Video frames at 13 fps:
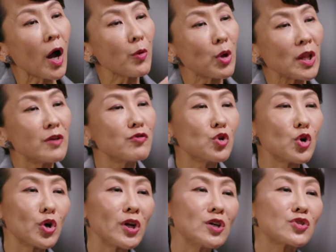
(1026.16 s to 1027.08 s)
Well, if
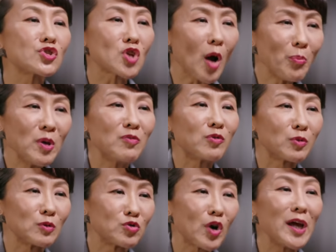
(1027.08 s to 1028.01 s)
you're going to stop people
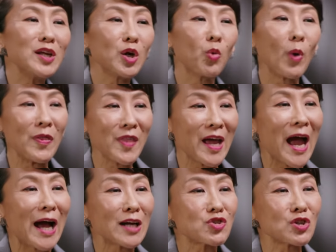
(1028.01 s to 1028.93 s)
from trading when they
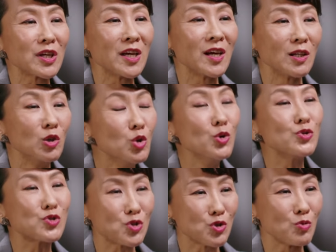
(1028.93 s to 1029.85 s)
actually
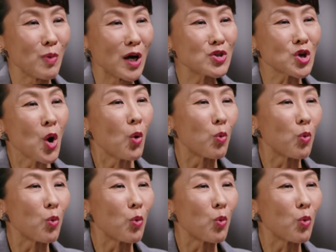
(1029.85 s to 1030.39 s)
lose too much,